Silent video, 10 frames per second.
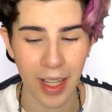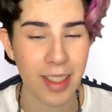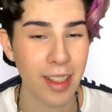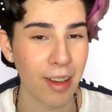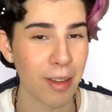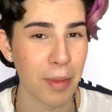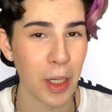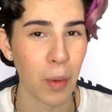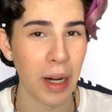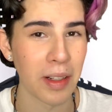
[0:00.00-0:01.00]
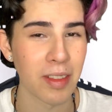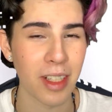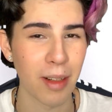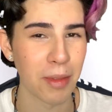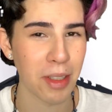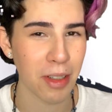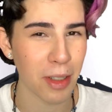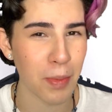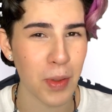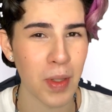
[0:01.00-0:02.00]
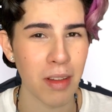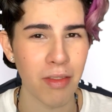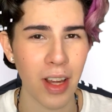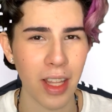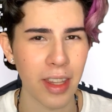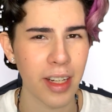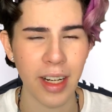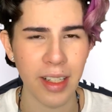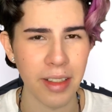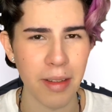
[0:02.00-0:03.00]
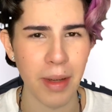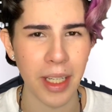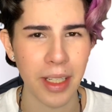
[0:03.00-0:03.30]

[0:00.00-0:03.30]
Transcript: taken me a while to come to terms with the fact that I need to make